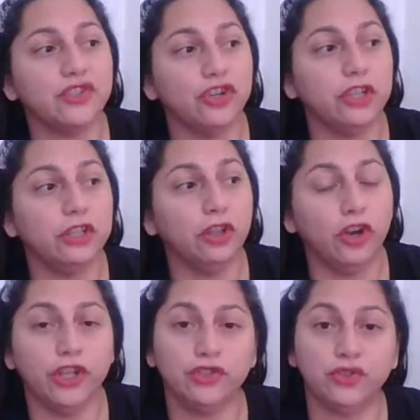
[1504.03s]
start
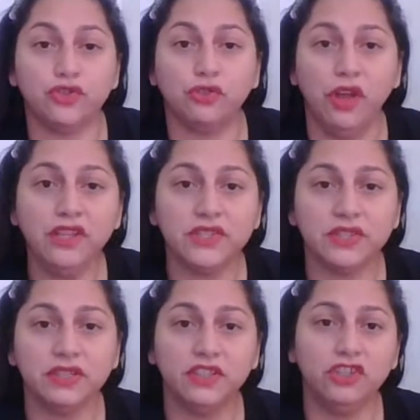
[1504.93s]
learning to
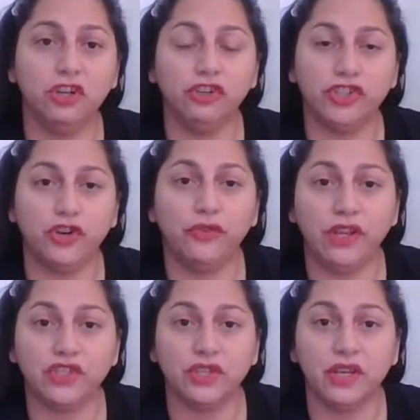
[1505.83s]
trust the younger
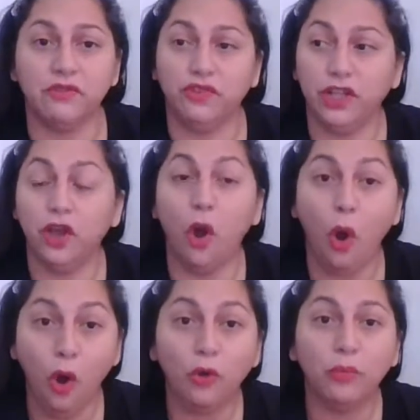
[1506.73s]
generation and really
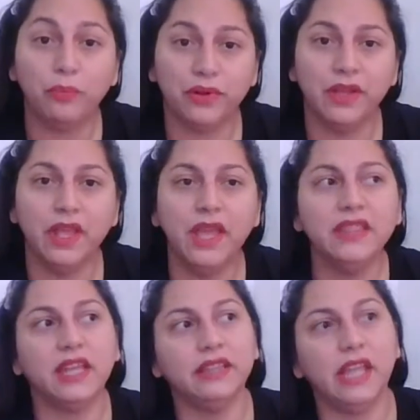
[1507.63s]
hope
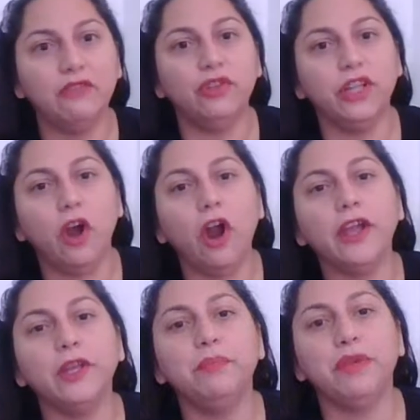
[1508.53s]
that they really are
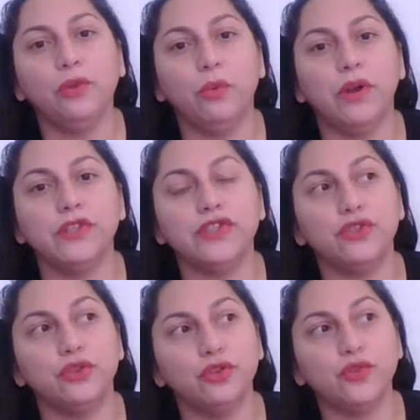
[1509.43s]
going to be the ones,
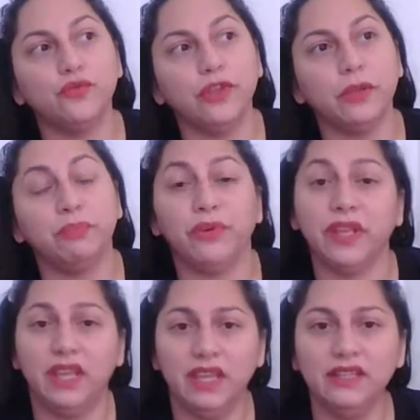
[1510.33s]
you know, to really
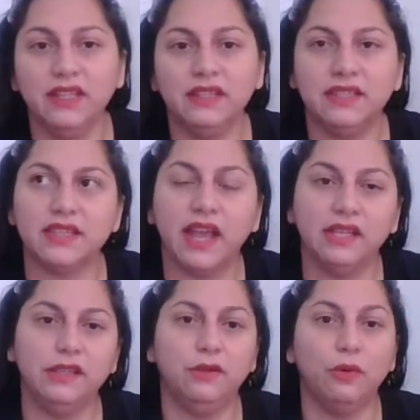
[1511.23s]
bring in this
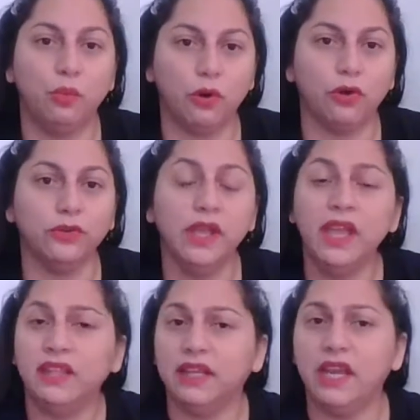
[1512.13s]
ideal world
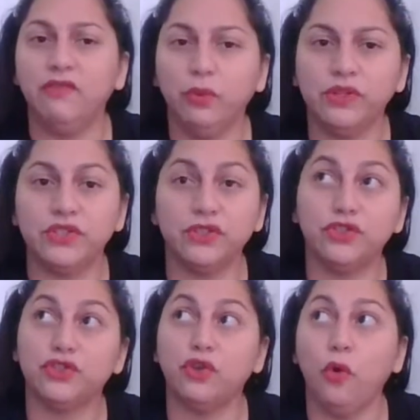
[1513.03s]
that everyone's
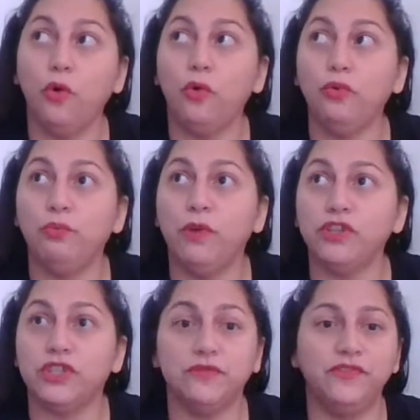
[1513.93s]
so
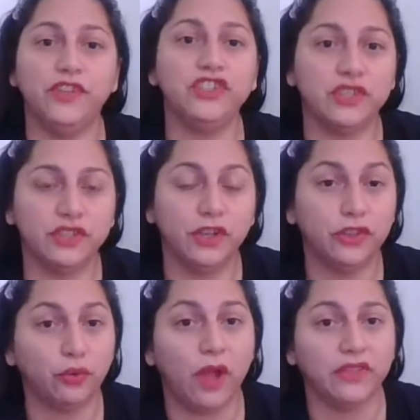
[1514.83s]
much envisioned
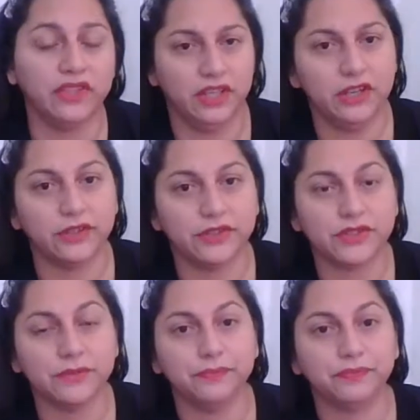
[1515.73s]
throughout the years,